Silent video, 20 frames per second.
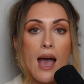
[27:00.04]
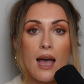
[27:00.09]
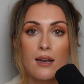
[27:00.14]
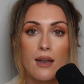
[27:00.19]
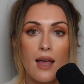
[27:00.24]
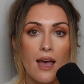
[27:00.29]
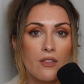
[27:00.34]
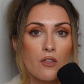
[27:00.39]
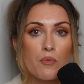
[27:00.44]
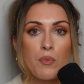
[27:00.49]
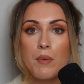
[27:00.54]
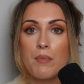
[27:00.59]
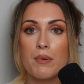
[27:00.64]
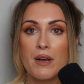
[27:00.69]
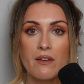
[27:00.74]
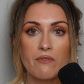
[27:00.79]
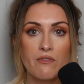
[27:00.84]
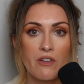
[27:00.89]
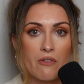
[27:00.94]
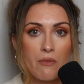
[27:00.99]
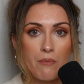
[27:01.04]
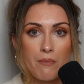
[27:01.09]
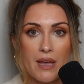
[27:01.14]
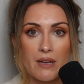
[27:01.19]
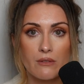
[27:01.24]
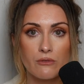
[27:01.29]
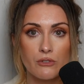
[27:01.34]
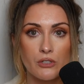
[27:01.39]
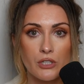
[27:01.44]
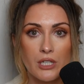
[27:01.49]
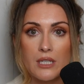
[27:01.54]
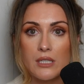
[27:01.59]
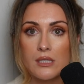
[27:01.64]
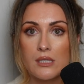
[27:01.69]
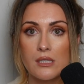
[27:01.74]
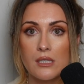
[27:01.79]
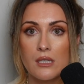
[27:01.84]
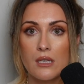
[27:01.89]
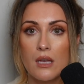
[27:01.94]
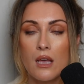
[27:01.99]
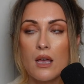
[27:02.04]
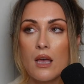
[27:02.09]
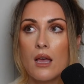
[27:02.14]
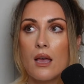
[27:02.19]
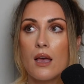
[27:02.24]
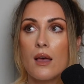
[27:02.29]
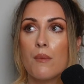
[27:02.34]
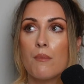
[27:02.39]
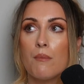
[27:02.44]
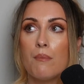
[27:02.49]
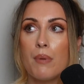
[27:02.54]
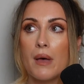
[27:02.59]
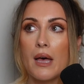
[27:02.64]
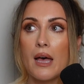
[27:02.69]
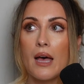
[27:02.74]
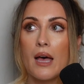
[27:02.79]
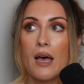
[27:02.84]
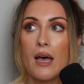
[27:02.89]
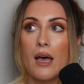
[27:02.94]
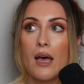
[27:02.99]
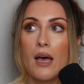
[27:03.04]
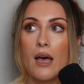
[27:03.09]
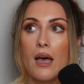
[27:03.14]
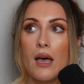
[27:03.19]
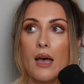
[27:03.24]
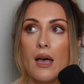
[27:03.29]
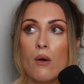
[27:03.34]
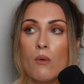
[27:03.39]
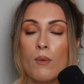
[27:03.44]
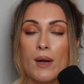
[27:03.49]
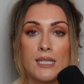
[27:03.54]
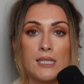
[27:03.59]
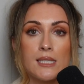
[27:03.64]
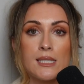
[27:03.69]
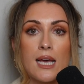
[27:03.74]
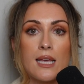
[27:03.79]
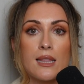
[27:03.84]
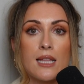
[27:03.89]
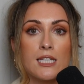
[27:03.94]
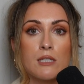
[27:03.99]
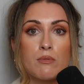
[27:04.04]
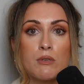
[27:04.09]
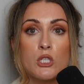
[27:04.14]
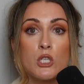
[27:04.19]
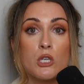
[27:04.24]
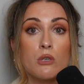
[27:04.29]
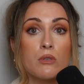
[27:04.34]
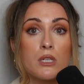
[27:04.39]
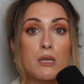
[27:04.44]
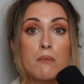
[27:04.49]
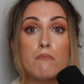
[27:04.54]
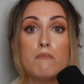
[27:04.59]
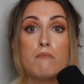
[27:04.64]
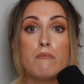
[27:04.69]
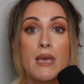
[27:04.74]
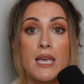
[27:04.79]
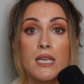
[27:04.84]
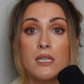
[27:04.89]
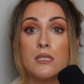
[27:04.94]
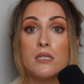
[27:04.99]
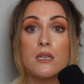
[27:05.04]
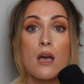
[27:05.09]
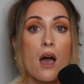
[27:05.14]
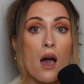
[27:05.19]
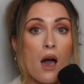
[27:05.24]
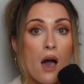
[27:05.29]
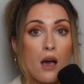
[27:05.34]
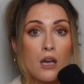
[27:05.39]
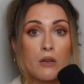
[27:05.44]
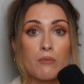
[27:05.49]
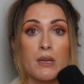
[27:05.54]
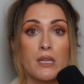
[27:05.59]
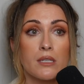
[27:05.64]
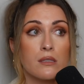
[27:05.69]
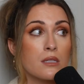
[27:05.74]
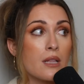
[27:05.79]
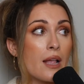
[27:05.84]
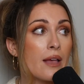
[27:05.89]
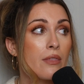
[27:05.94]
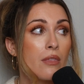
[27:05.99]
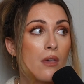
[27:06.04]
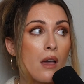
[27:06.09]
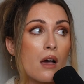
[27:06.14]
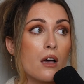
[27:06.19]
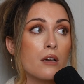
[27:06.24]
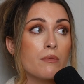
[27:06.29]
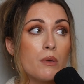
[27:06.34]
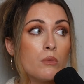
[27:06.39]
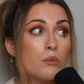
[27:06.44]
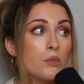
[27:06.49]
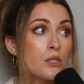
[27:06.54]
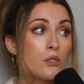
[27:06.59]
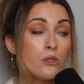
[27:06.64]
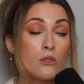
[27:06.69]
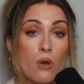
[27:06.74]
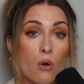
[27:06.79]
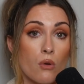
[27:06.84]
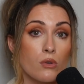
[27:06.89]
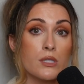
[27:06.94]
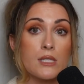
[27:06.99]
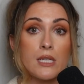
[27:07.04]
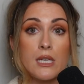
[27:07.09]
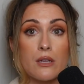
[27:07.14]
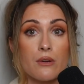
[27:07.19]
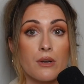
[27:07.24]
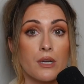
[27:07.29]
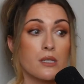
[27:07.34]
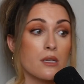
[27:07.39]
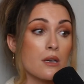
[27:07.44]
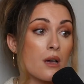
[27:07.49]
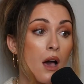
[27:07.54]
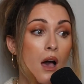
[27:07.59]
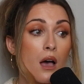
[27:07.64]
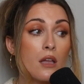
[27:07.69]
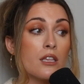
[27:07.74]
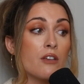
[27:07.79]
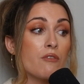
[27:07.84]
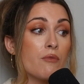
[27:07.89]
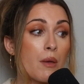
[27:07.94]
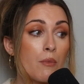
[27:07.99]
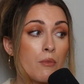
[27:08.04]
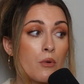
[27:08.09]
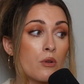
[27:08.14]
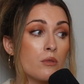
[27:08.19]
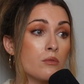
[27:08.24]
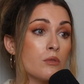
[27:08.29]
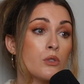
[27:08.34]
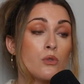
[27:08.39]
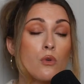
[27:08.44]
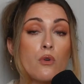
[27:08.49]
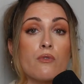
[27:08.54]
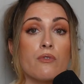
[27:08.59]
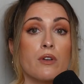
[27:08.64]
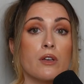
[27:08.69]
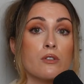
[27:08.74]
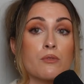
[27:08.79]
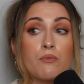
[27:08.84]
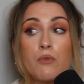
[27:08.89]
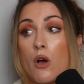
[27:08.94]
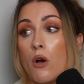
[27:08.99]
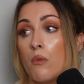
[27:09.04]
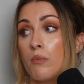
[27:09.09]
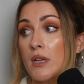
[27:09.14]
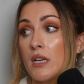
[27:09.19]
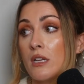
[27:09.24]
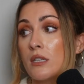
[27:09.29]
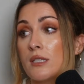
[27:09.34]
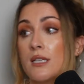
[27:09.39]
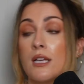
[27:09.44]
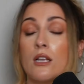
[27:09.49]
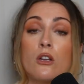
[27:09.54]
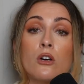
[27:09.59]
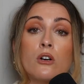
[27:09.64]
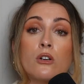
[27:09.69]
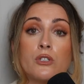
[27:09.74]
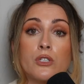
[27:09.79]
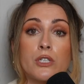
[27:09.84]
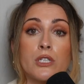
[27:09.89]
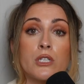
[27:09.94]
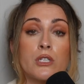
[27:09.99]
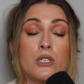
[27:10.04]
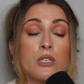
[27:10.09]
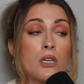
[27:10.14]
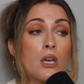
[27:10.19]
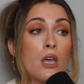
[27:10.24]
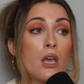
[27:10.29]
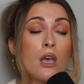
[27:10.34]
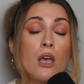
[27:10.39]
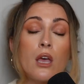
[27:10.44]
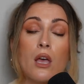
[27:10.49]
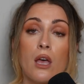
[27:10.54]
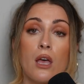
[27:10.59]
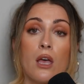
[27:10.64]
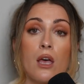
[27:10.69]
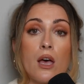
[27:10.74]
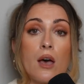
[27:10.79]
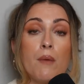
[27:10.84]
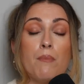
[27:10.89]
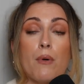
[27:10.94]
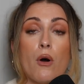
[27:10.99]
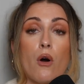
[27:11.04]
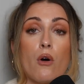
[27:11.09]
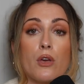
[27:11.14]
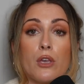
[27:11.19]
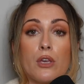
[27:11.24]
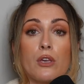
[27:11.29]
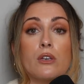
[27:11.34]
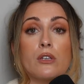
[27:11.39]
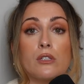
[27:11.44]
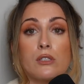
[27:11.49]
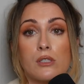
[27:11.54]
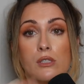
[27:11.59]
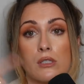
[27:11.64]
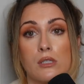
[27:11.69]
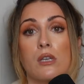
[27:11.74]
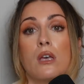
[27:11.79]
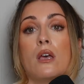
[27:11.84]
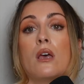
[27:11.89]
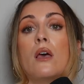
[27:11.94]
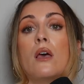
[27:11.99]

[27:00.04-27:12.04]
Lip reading: And other people have different boundaries. But when he said that to me during a mid-argument, like the argument was not serious. I can't even remember what it was over. It was probably because I looked at a boy, because